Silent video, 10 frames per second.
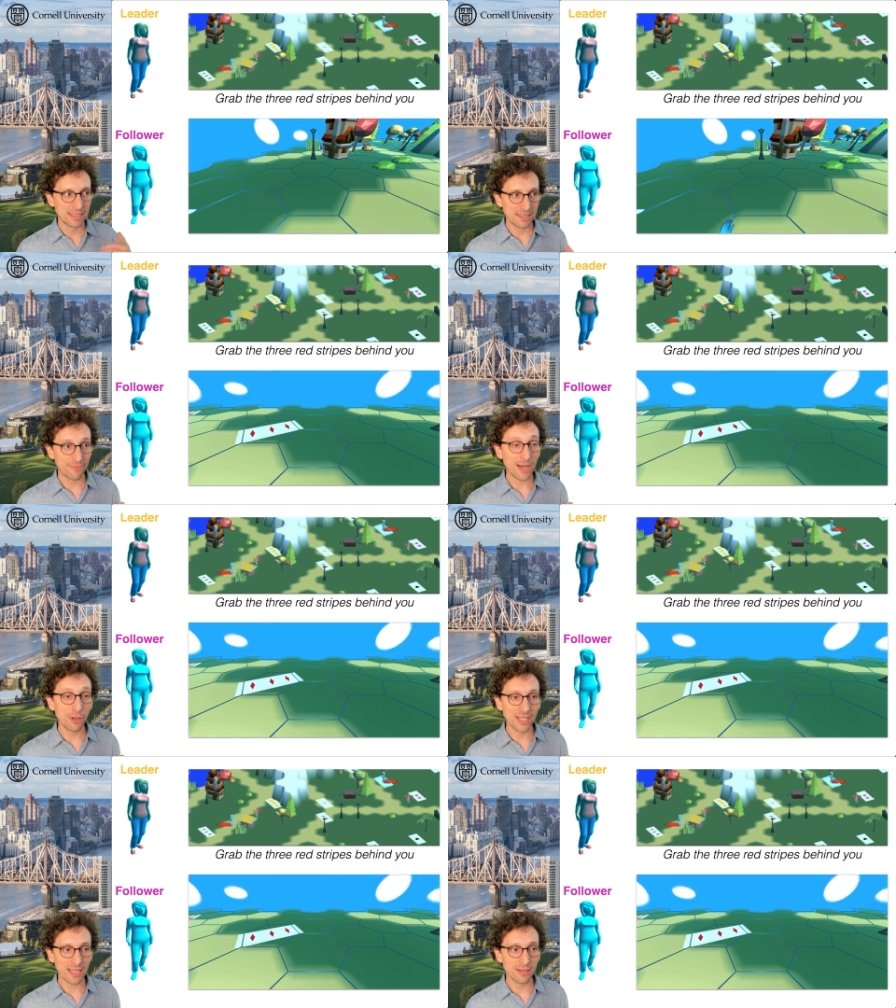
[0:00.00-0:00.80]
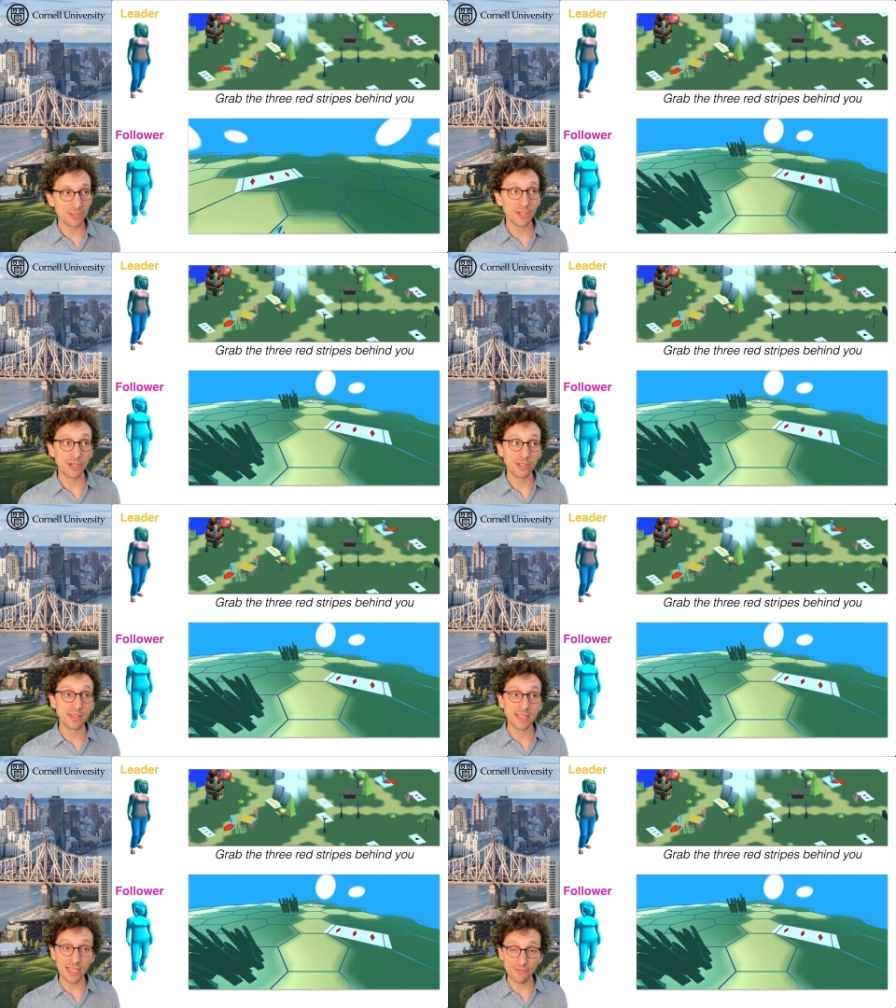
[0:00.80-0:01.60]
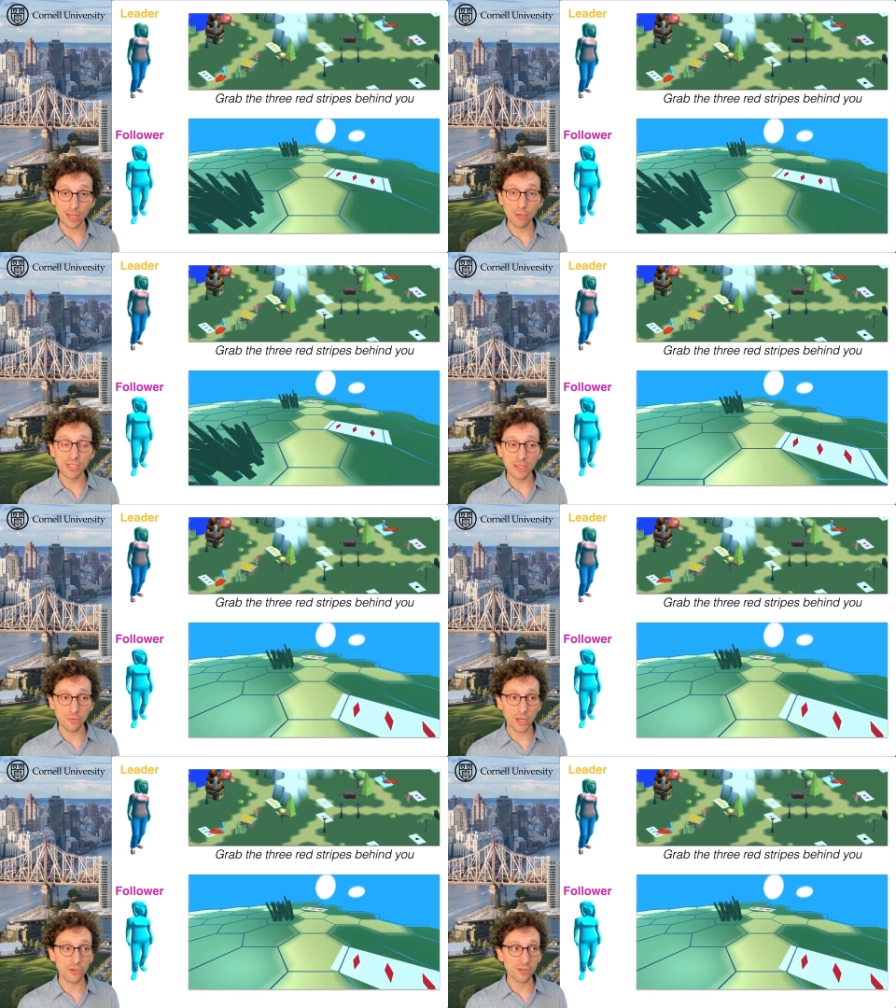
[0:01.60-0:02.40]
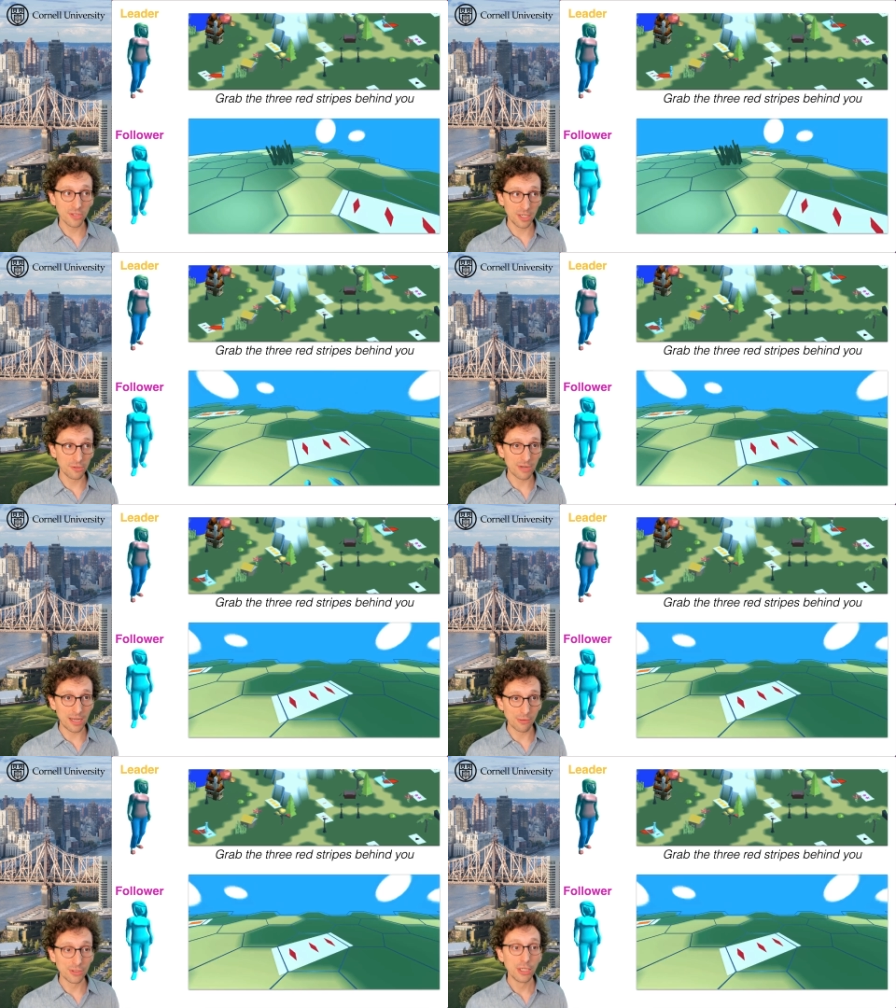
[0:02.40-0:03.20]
The follower gets their turn, they follow the instruction, turn around,